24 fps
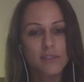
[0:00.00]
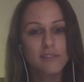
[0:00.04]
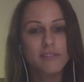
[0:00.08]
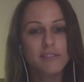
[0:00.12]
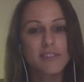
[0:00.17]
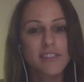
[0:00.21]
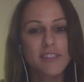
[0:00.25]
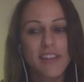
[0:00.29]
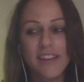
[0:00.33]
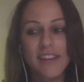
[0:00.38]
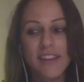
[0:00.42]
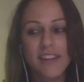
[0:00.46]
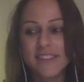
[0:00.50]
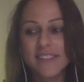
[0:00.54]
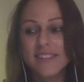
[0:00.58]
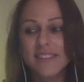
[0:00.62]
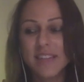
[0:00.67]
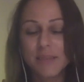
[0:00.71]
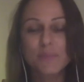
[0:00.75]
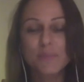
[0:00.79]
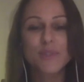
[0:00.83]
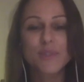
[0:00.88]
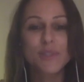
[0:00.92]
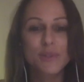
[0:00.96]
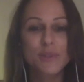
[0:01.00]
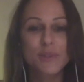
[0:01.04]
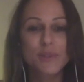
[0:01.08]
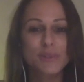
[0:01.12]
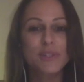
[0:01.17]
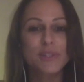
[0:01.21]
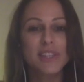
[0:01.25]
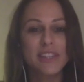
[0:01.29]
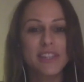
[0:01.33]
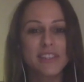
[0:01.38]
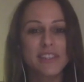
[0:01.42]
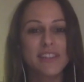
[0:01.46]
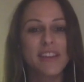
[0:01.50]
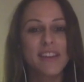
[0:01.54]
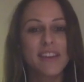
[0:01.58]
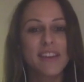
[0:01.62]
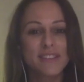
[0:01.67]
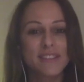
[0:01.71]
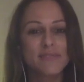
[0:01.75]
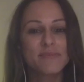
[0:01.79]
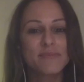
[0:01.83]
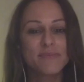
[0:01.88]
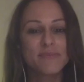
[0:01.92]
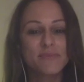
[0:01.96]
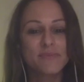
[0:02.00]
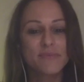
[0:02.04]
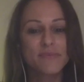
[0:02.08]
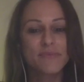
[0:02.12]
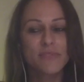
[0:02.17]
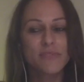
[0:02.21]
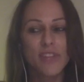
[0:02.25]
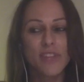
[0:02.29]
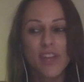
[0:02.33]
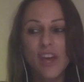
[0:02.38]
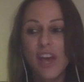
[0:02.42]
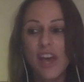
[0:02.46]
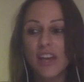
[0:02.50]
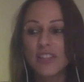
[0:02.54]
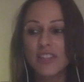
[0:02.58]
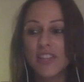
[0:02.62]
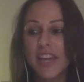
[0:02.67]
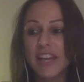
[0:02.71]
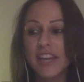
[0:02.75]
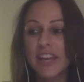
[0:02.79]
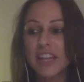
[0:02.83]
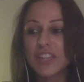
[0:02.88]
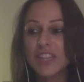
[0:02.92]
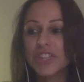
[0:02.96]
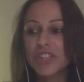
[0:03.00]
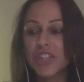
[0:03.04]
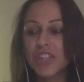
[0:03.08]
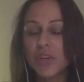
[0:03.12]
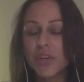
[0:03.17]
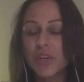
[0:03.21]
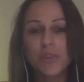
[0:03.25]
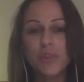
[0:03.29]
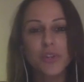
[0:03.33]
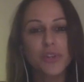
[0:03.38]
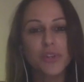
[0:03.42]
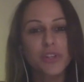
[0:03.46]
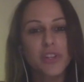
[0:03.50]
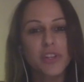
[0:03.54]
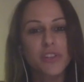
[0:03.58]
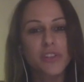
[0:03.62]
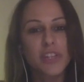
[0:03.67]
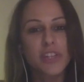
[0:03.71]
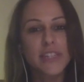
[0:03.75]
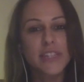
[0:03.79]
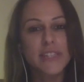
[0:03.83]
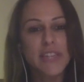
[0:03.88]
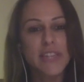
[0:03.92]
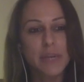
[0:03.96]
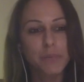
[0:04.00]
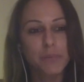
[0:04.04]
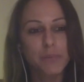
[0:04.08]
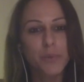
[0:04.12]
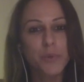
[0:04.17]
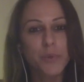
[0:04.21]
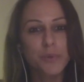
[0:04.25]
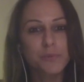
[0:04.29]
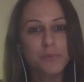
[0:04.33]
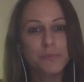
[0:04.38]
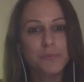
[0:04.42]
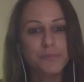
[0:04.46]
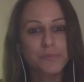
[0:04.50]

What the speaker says: Yes, absolutely. Yeah. Can I share with you another example?